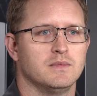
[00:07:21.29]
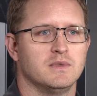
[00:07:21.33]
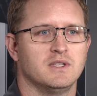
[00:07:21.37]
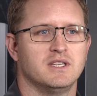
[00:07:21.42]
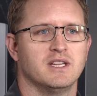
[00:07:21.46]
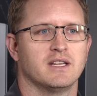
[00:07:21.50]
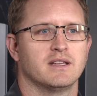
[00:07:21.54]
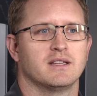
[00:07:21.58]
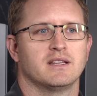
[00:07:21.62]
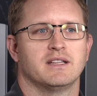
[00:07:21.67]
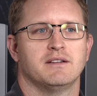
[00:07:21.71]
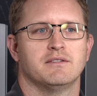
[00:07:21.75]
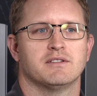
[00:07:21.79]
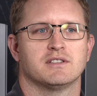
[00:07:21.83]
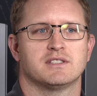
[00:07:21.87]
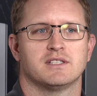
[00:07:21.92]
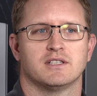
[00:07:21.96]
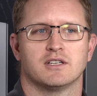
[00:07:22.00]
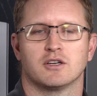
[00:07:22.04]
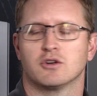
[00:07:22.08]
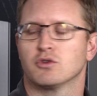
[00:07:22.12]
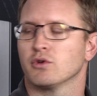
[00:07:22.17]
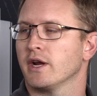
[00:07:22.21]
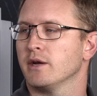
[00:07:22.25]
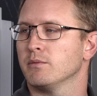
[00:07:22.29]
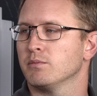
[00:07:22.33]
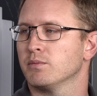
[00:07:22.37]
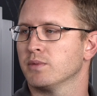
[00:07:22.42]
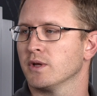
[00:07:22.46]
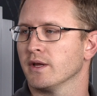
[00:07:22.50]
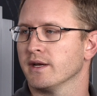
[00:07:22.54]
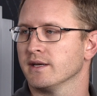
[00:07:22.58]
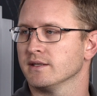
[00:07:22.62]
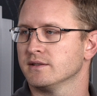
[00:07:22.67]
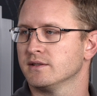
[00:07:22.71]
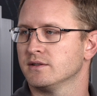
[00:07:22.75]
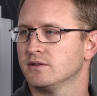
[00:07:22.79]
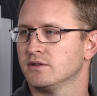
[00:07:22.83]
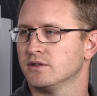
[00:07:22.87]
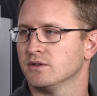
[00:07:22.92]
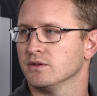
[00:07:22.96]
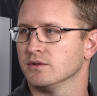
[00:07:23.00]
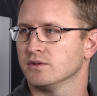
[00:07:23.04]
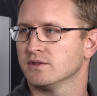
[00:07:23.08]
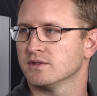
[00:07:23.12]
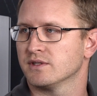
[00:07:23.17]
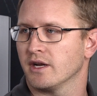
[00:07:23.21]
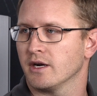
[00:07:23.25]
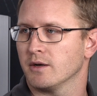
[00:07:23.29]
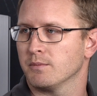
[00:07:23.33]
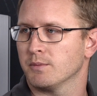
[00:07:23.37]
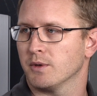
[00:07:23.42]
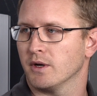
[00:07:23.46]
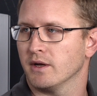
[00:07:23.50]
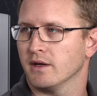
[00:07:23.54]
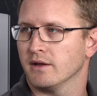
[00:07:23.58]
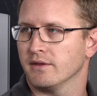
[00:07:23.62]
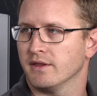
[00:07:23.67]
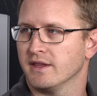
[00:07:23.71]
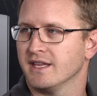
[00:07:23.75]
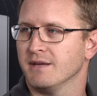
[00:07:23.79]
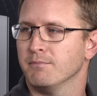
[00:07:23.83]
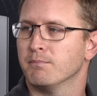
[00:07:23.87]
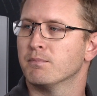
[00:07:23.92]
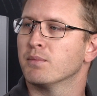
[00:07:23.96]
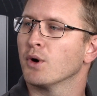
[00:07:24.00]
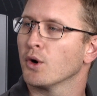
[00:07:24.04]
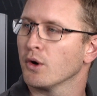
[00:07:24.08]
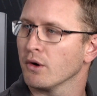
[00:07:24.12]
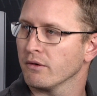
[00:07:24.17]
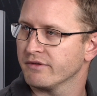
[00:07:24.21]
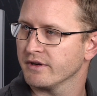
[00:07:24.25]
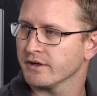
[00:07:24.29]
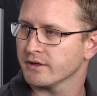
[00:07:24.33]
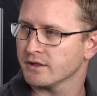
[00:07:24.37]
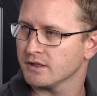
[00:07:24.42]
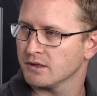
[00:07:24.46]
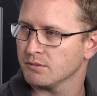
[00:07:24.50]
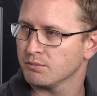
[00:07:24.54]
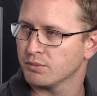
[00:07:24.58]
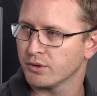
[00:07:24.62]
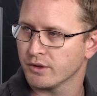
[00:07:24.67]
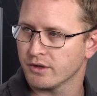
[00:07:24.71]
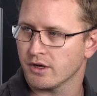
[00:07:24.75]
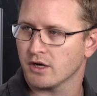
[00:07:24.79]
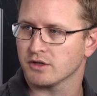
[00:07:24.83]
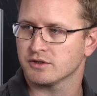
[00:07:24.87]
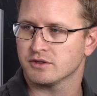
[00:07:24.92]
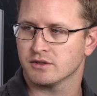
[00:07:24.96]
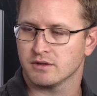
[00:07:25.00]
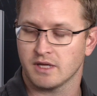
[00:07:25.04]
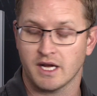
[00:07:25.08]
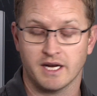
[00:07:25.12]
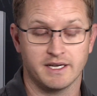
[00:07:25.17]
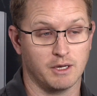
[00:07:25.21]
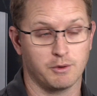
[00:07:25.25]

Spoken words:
didn't leave us in a great place to set up the perfect production line.